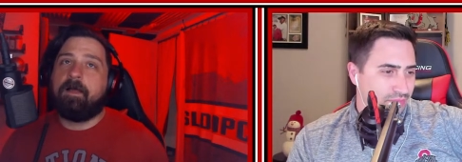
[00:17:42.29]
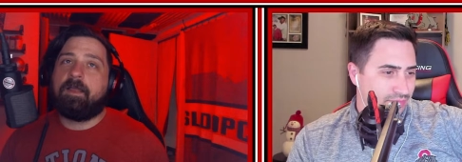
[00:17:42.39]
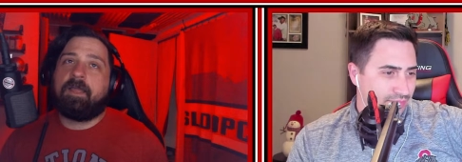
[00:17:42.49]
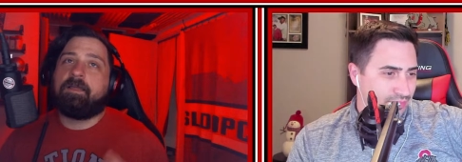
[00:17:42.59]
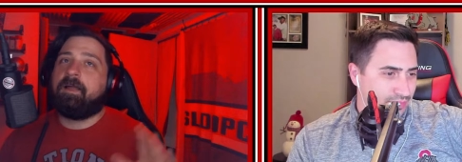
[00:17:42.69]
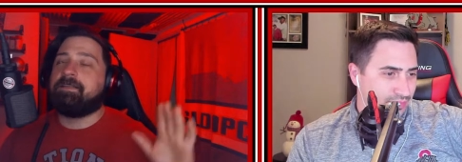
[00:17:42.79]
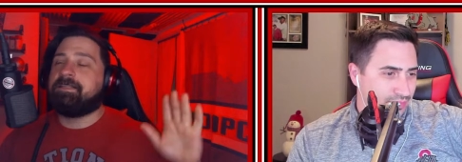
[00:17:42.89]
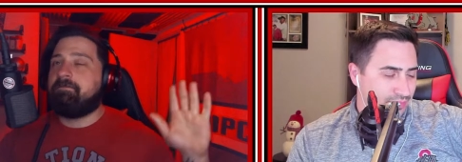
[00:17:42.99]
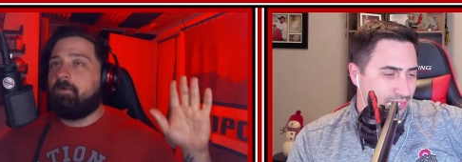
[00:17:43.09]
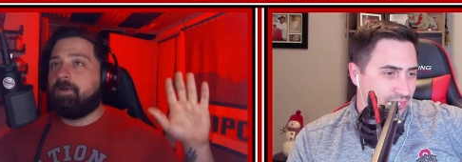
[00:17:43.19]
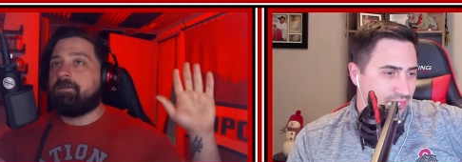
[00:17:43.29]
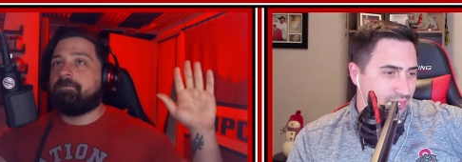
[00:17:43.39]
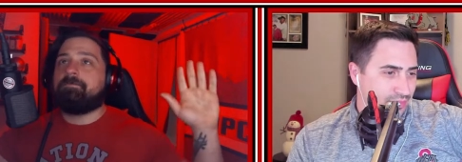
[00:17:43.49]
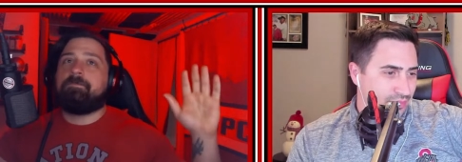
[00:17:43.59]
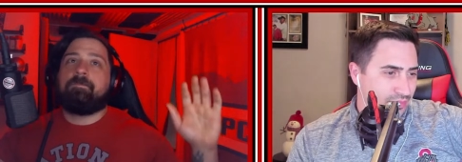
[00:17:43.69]
Speaker 1: Okay, guys, everyone.
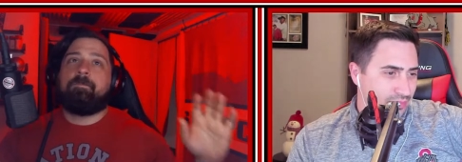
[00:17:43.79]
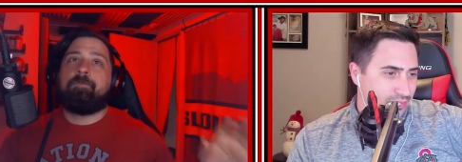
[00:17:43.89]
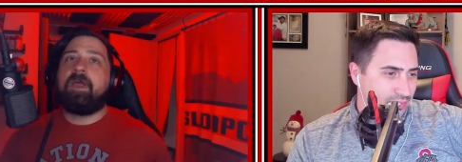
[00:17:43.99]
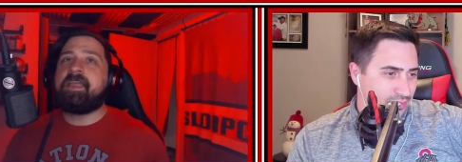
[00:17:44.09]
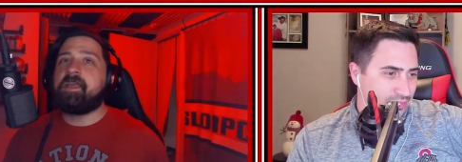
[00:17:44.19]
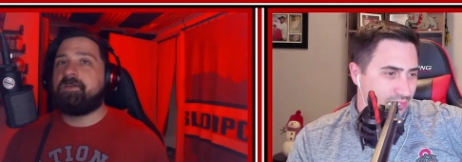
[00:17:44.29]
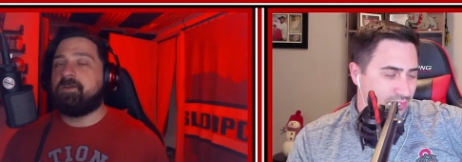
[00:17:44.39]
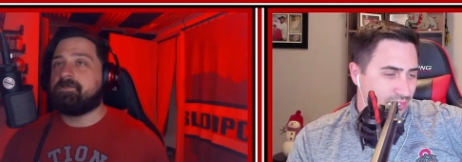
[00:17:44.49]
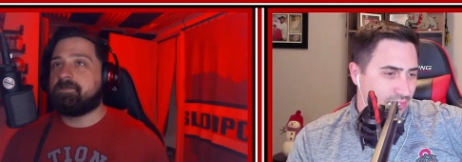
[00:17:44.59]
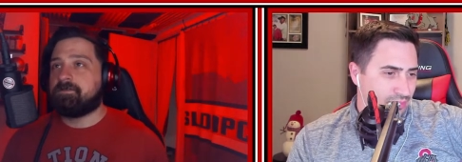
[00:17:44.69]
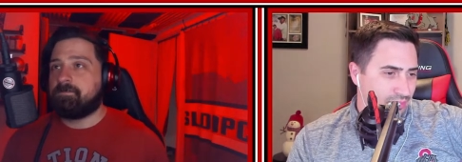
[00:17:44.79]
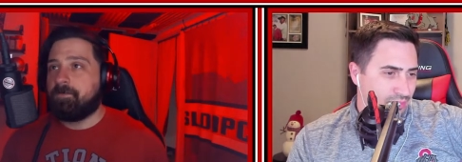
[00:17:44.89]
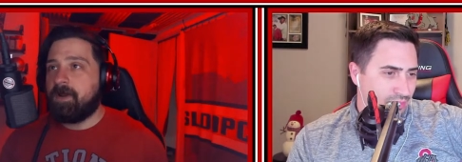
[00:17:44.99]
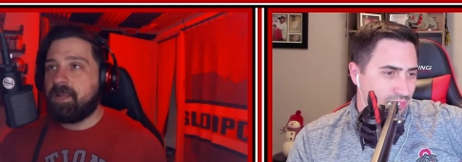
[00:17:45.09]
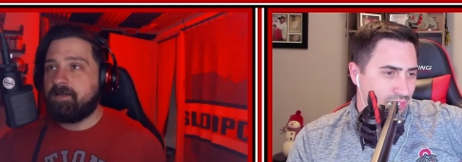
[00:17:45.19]
Breaking news.
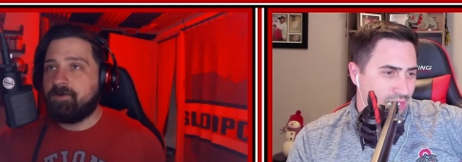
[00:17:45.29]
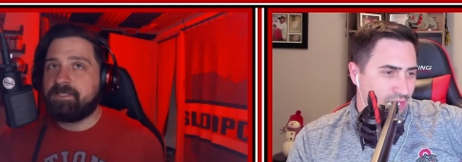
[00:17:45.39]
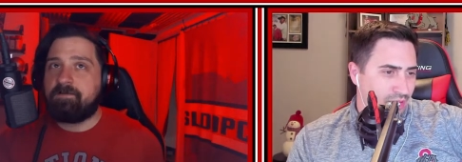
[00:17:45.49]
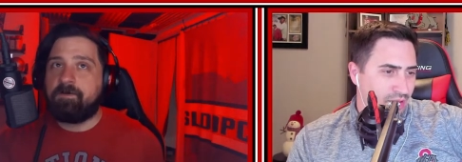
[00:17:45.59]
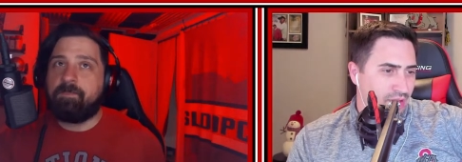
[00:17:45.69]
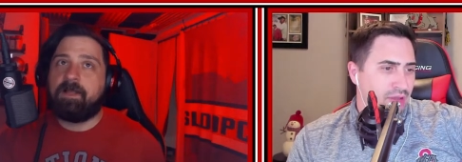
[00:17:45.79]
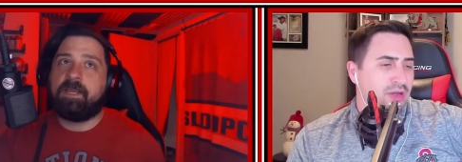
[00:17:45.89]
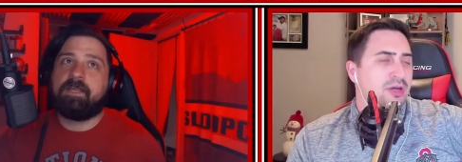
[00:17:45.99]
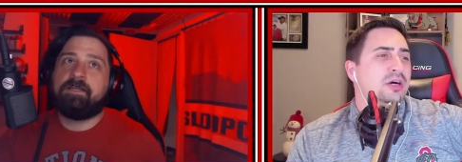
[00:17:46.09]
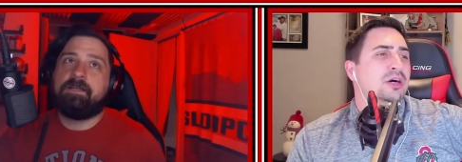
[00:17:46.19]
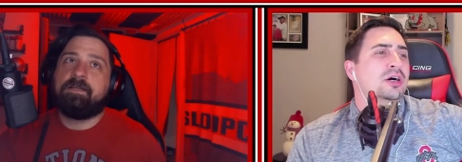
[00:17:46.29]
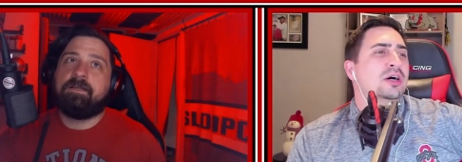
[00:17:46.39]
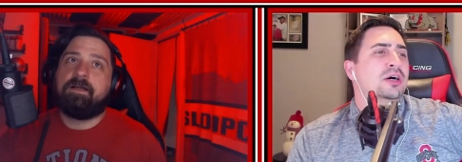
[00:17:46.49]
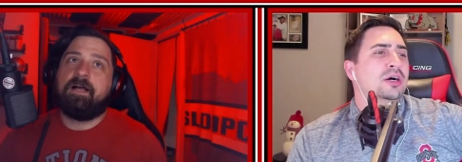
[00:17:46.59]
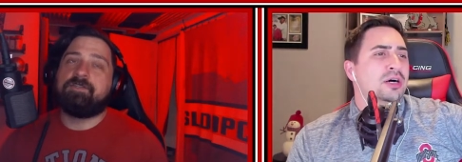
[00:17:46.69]
Breaking news, everybody.
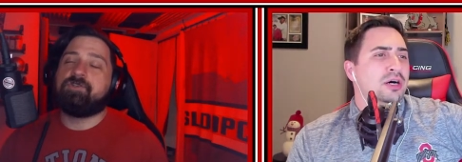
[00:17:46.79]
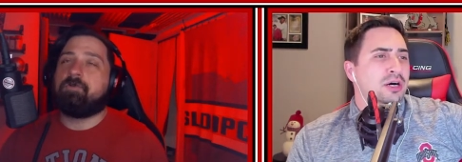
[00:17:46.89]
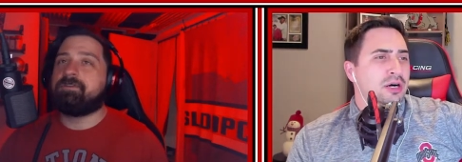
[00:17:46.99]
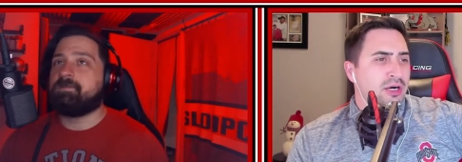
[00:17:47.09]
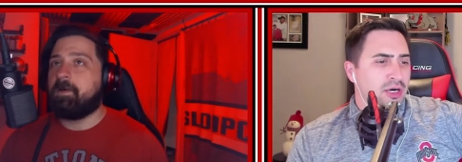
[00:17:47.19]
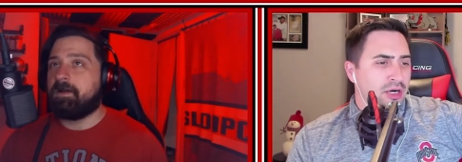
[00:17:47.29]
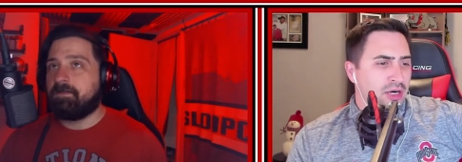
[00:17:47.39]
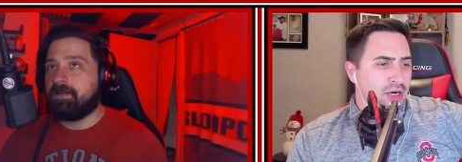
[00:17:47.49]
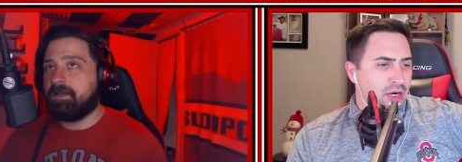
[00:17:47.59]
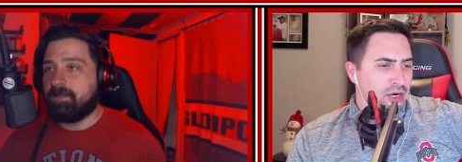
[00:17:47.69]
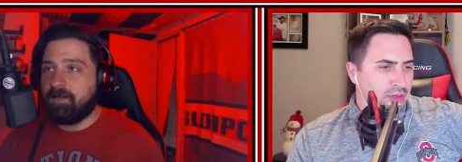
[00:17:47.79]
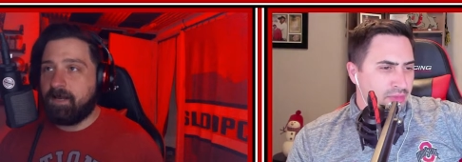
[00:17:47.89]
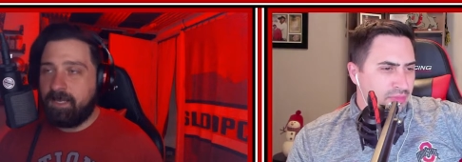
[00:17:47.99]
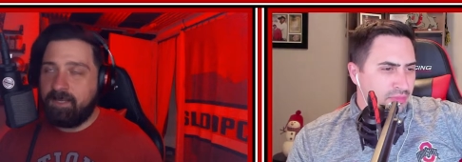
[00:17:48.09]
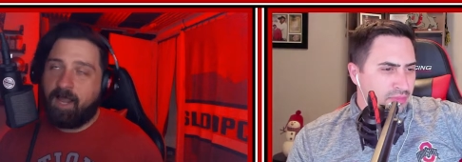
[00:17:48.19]
Uh, Georgia's better than
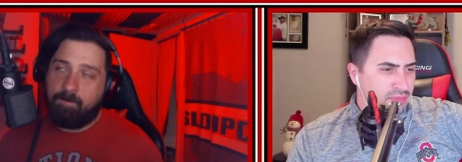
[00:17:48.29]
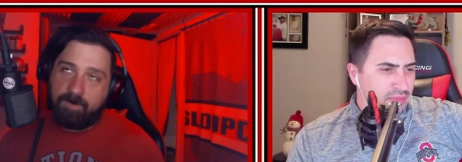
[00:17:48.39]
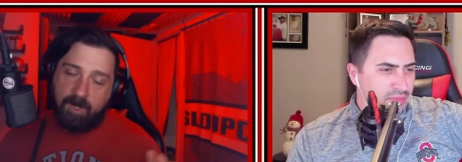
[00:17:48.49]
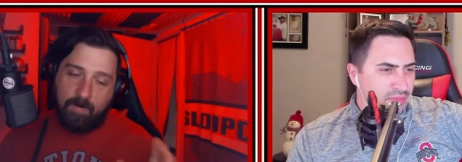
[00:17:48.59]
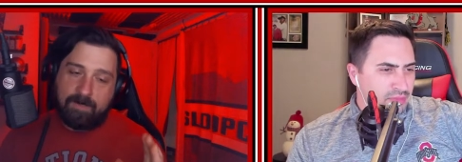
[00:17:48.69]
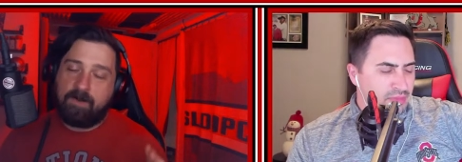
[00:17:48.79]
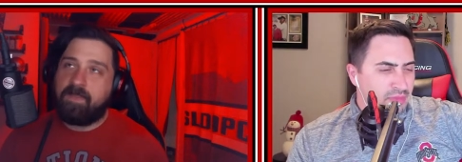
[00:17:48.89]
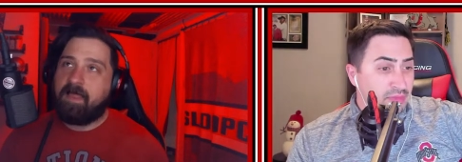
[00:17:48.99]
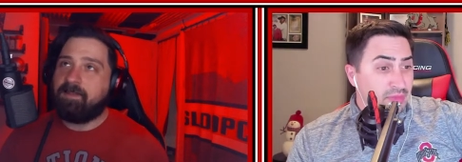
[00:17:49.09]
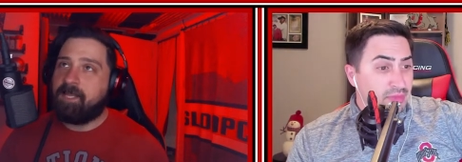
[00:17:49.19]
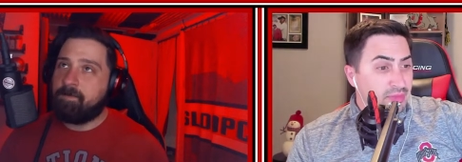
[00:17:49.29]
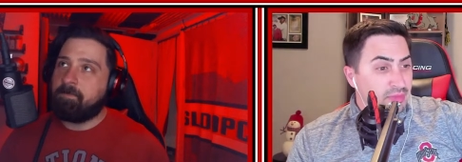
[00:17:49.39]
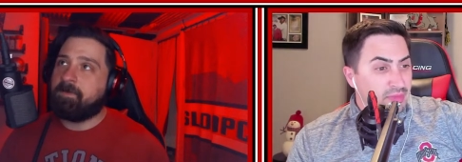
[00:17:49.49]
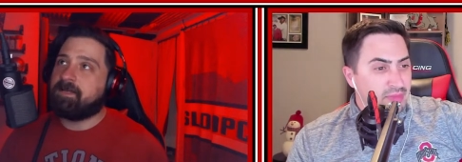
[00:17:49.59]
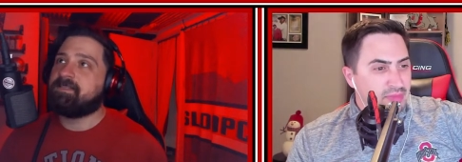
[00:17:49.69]
Kentucky. I'm going to go out on that limb.
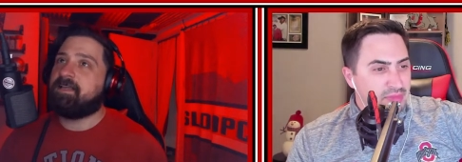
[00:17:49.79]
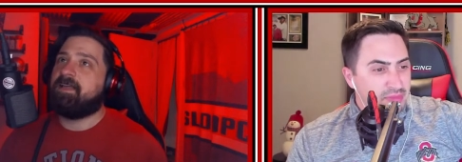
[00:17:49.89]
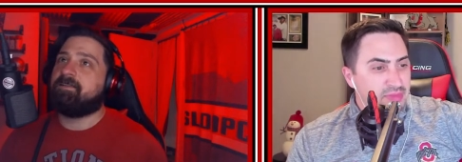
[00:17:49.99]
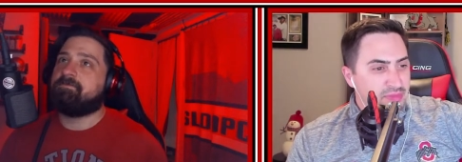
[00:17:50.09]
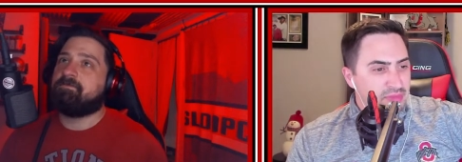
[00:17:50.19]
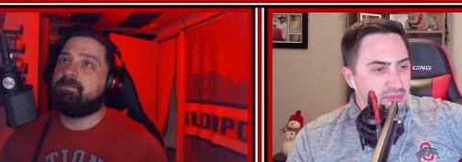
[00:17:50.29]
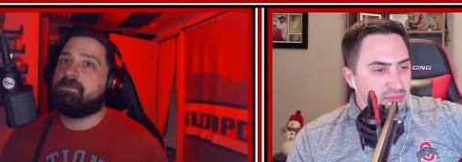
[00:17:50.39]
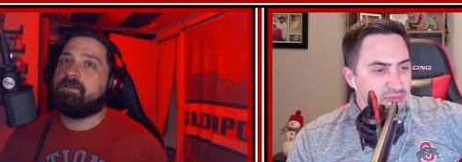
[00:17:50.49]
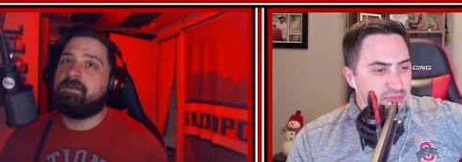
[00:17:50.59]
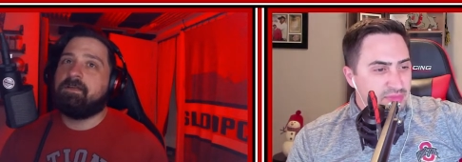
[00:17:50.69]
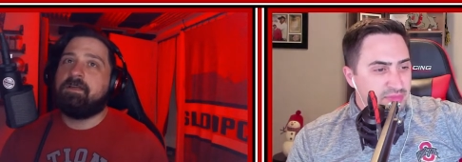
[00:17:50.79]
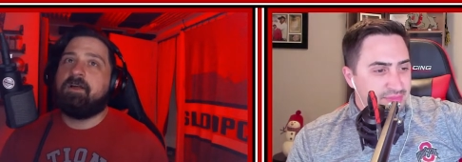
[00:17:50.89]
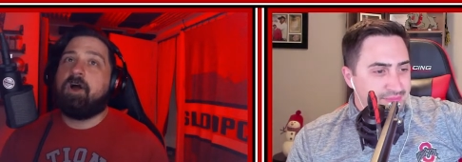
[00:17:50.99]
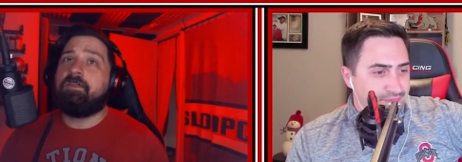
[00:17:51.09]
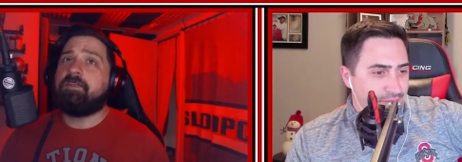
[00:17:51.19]
I'm going to say it.
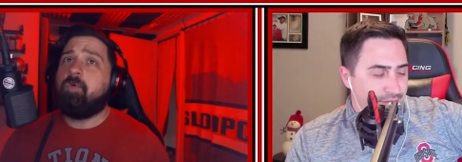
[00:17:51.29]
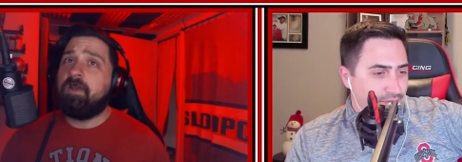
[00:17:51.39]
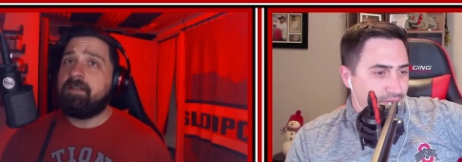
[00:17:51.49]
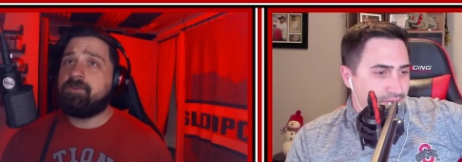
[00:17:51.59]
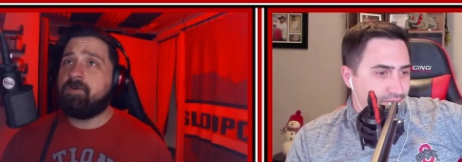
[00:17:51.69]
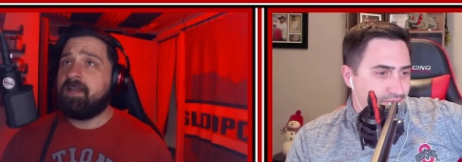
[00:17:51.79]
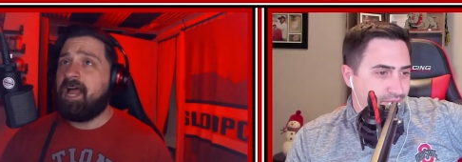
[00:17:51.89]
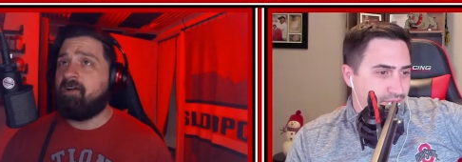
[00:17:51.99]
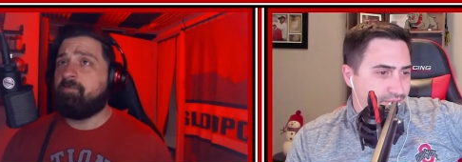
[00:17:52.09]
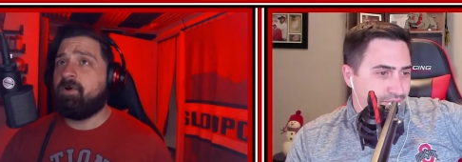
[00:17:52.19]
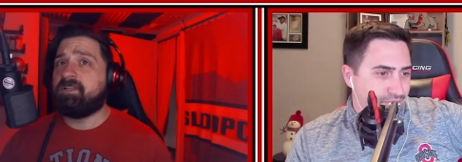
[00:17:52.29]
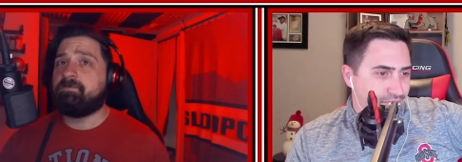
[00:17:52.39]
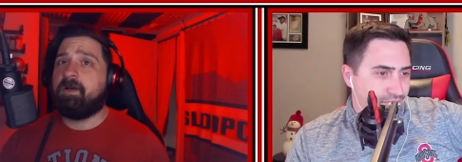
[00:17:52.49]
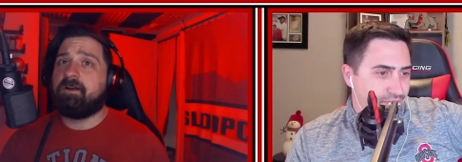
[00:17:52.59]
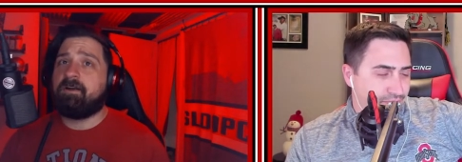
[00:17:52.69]
Are they twenty-two and a half
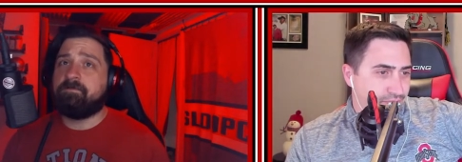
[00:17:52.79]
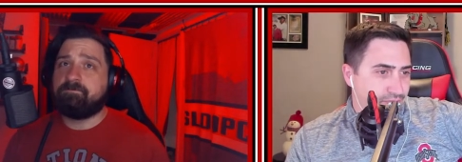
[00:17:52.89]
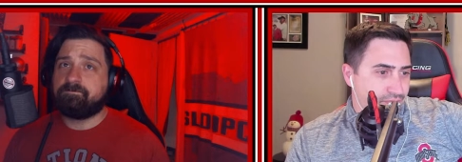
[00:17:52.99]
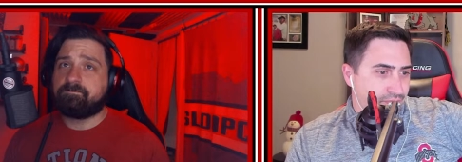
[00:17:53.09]
points better?